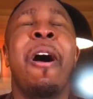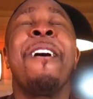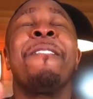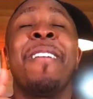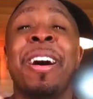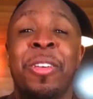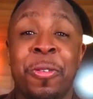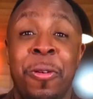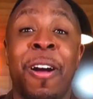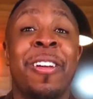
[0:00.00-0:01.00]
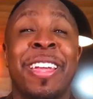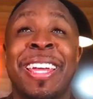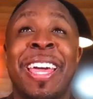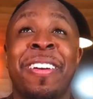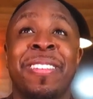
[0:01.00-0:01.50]
Our Father who art
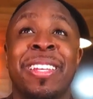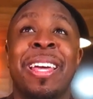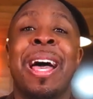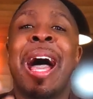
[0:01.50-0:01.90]
in heaven,